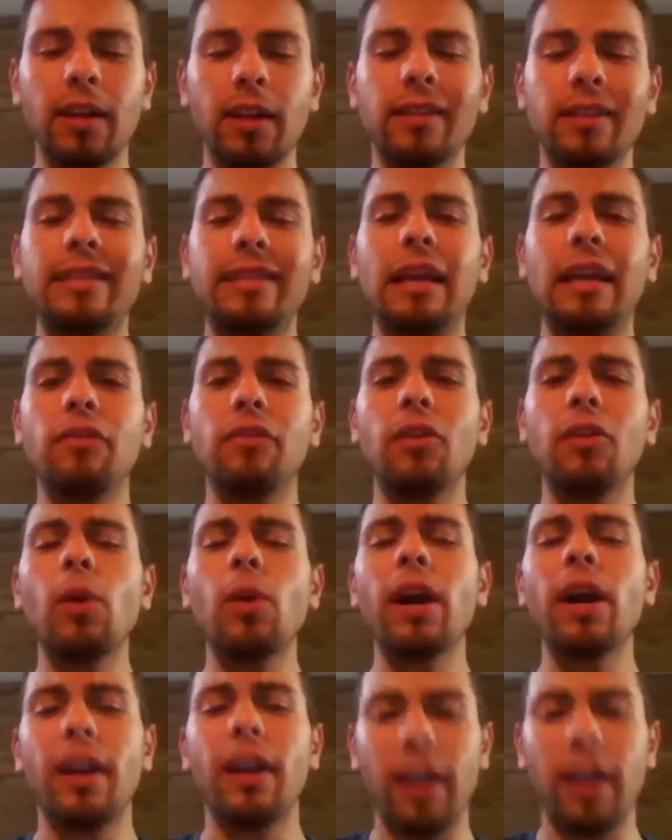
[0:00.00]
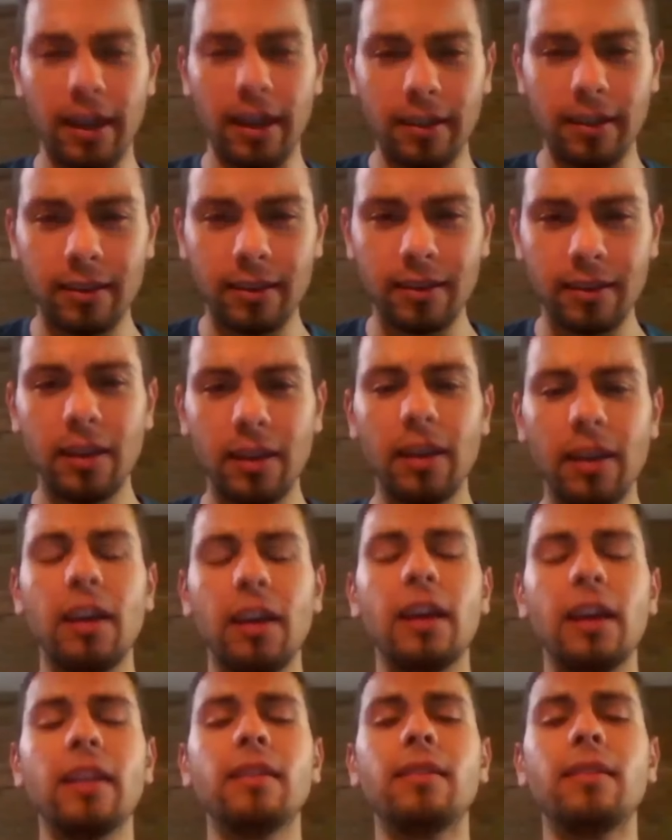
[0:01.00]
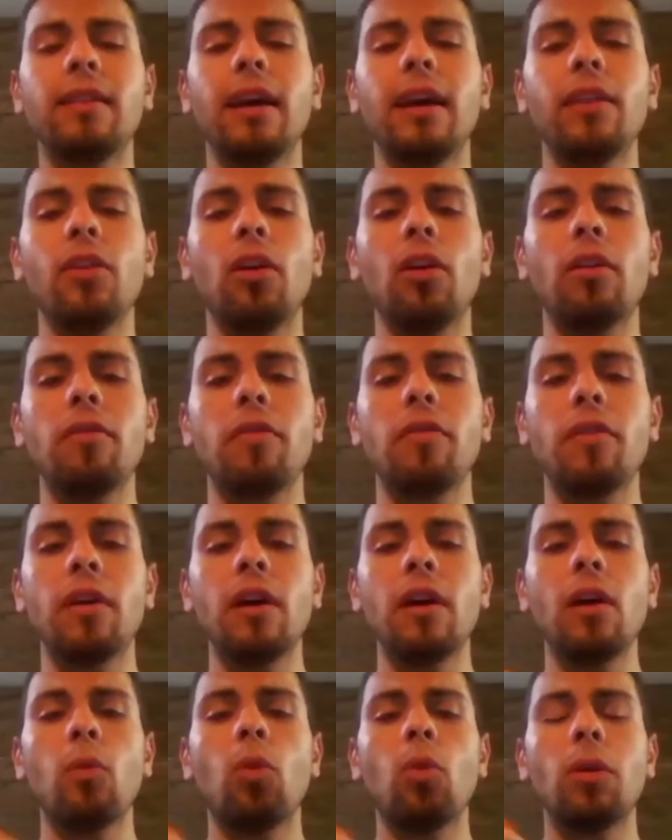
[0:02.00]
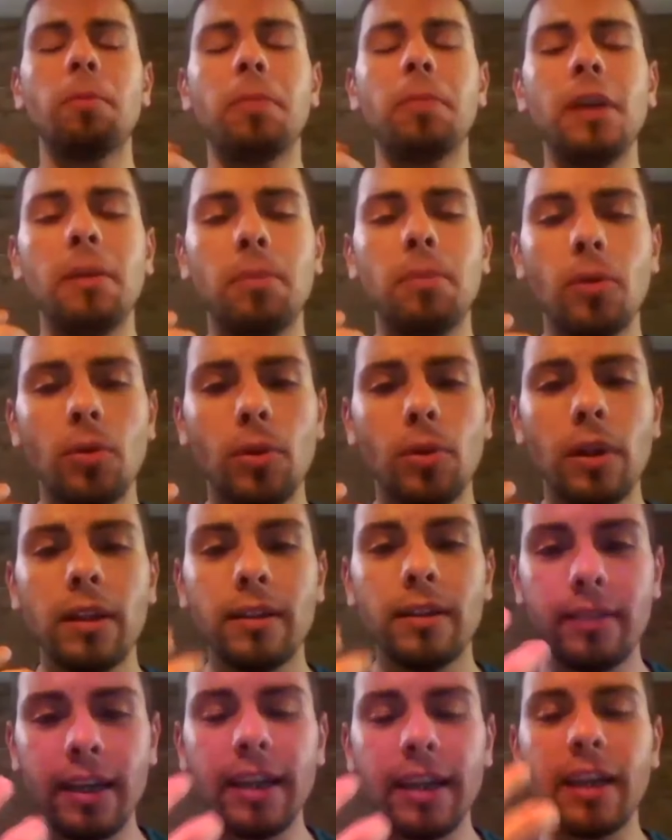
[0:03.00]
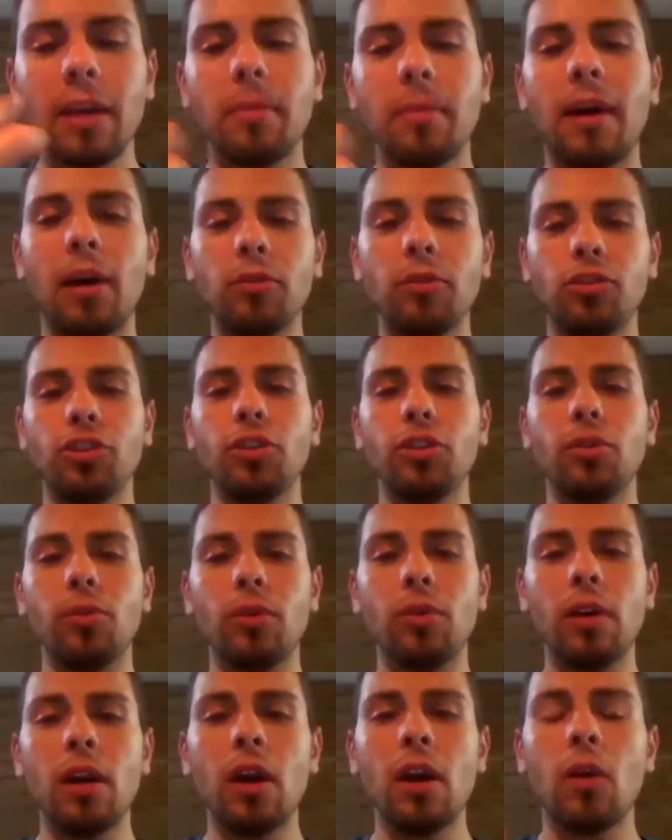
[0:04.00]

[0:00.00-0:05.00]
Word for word: self-awareness instead of what people think about you